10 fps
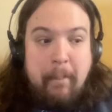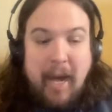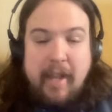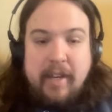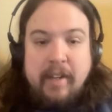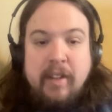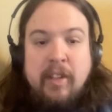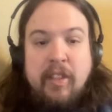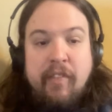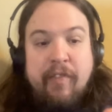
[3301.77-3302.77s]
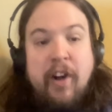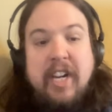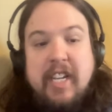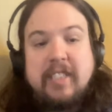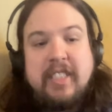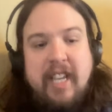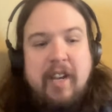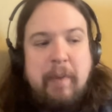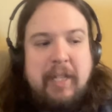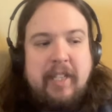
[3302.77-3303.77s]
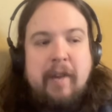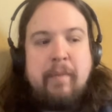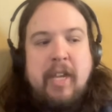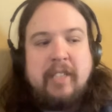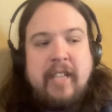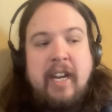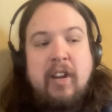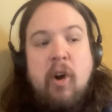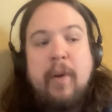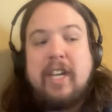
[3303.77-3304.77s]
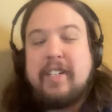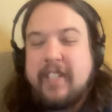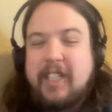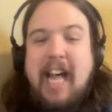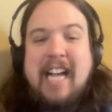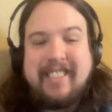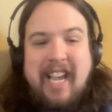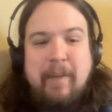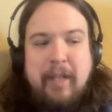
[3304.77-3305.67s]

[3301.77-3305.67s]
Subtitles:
But the funniest thing about them is that going into the last game, at